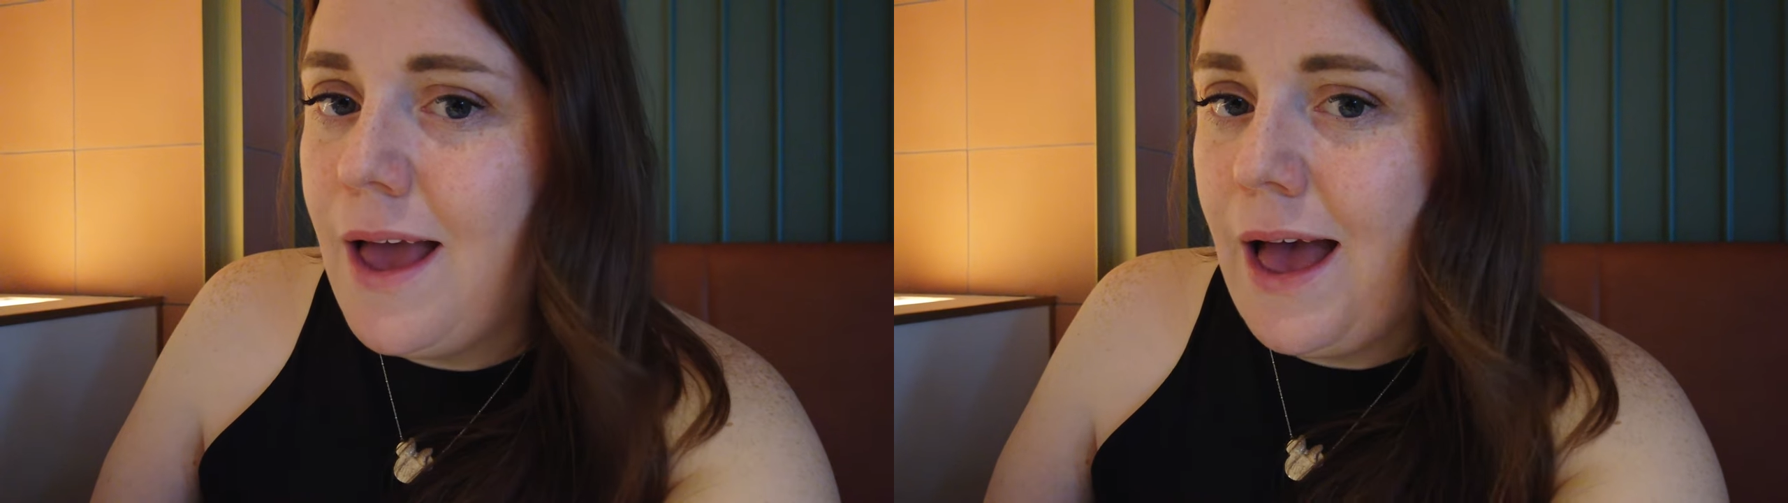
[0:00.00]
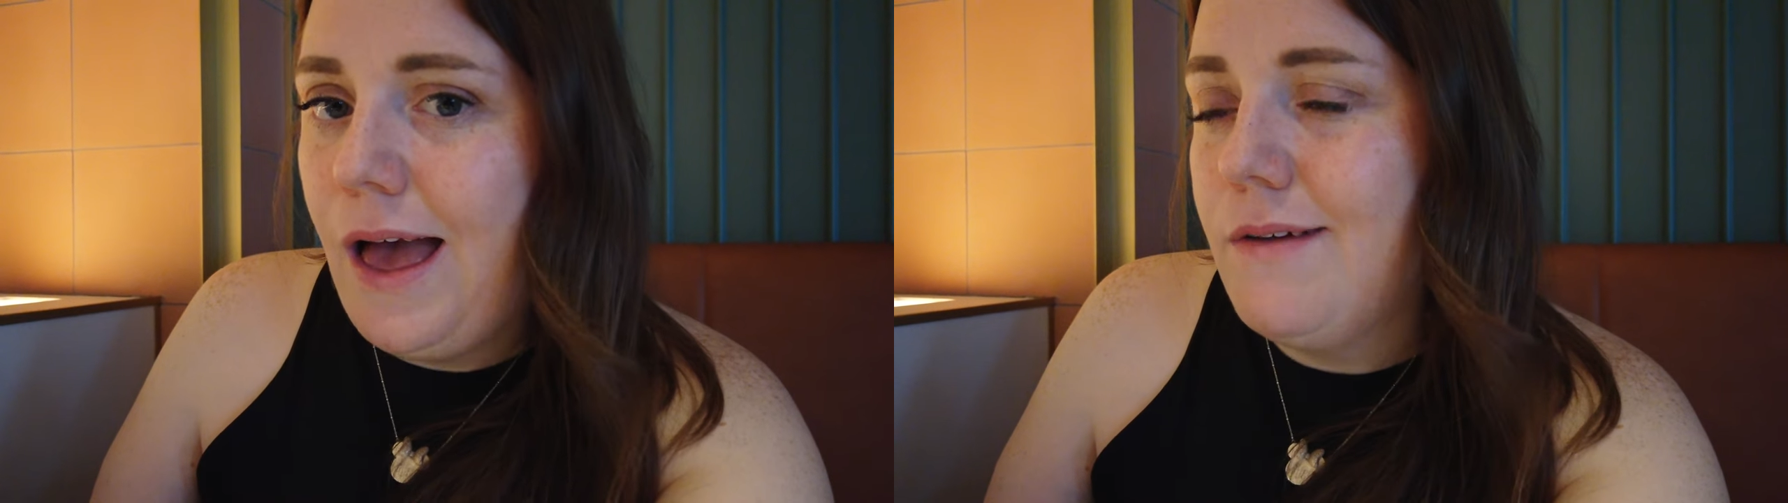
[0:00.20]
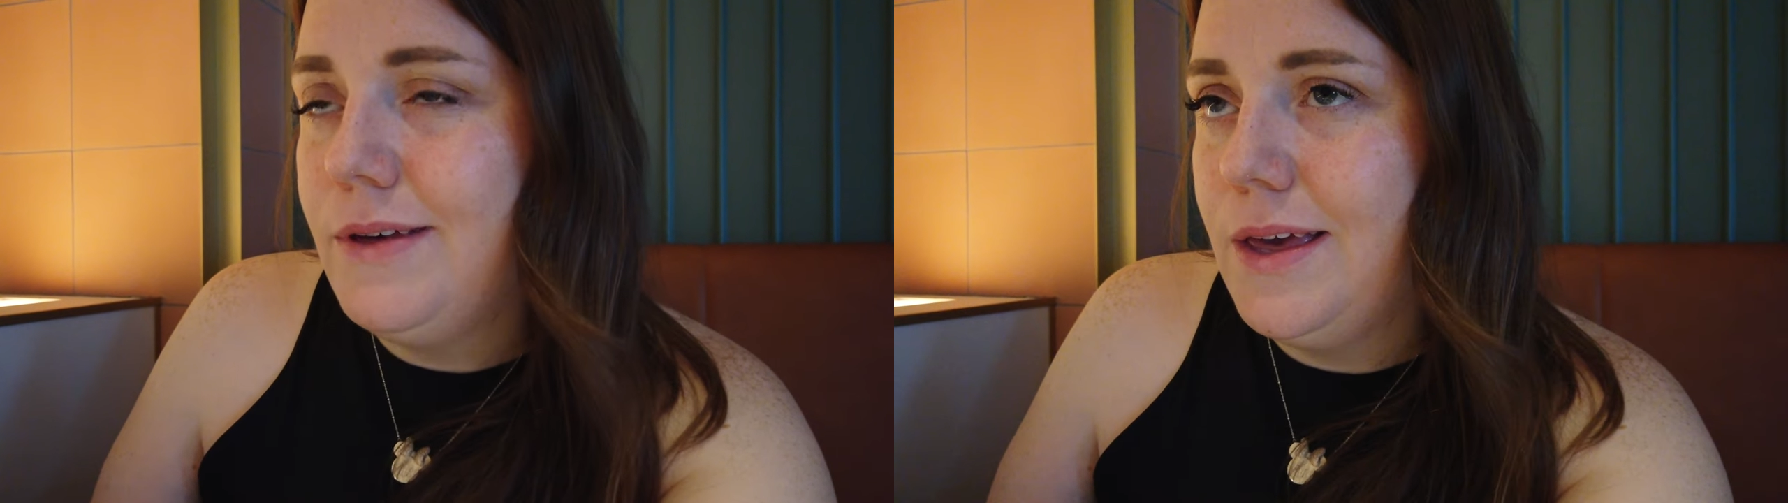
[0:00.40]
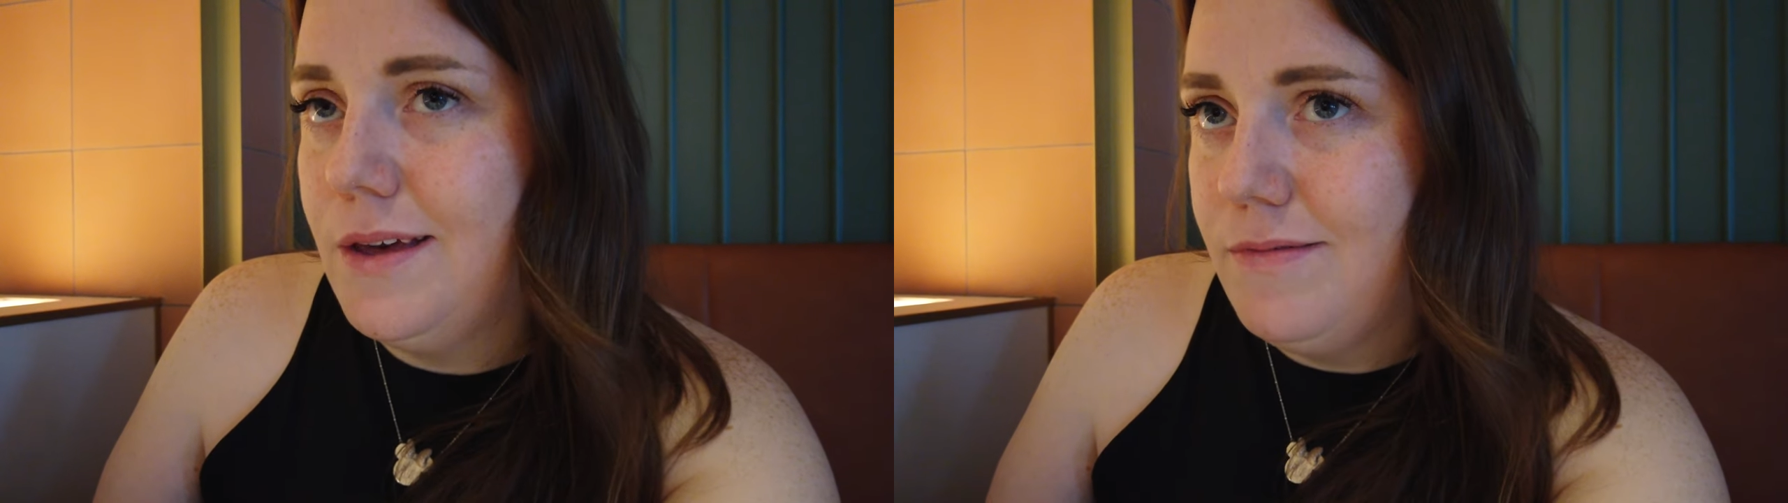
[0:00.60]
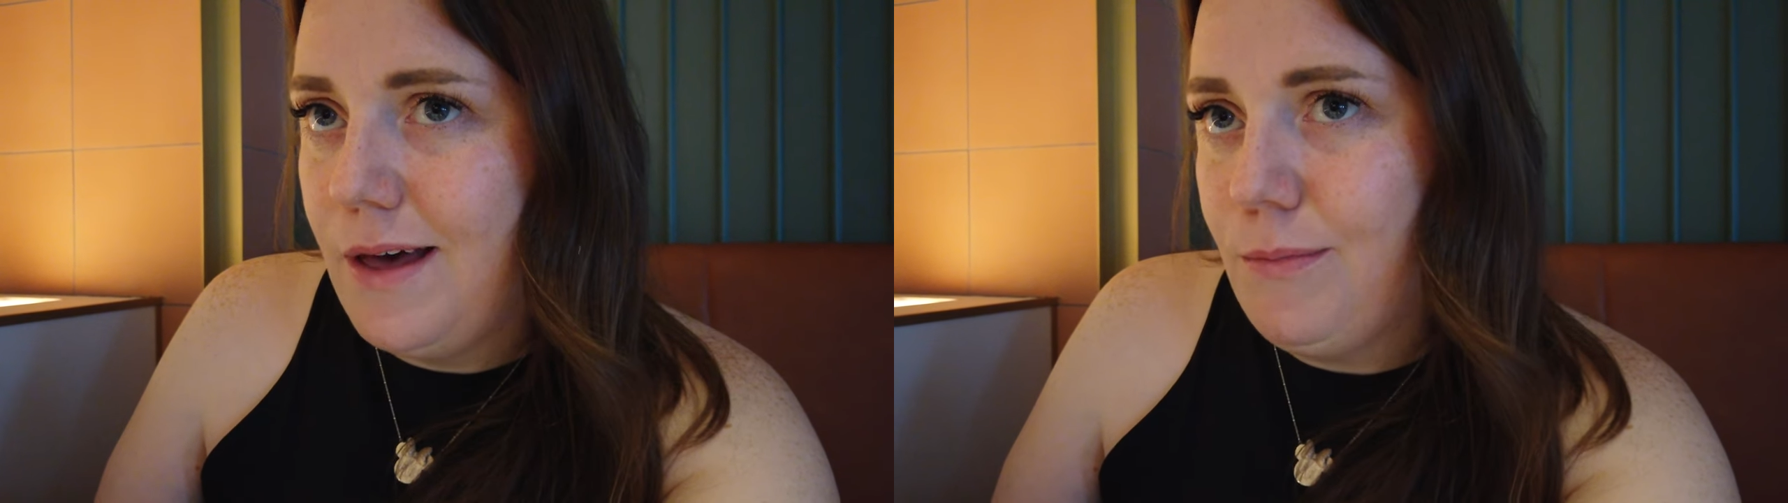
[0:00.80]
heavy,
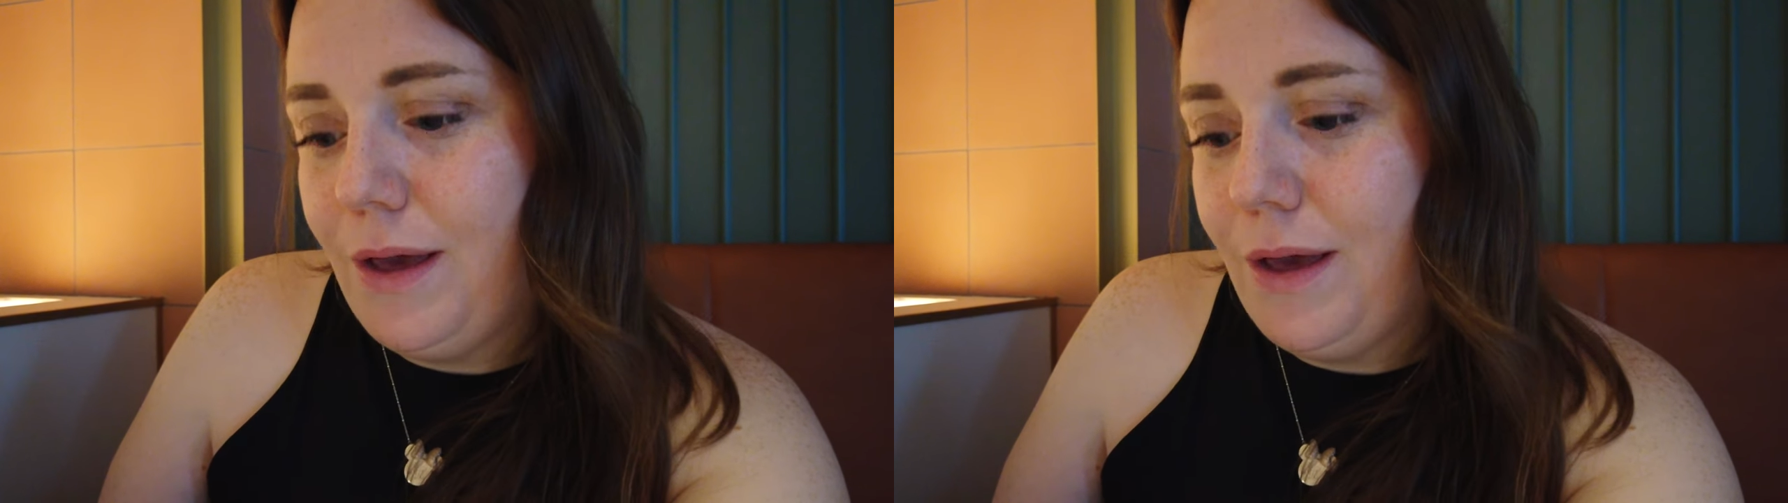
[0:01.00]
if that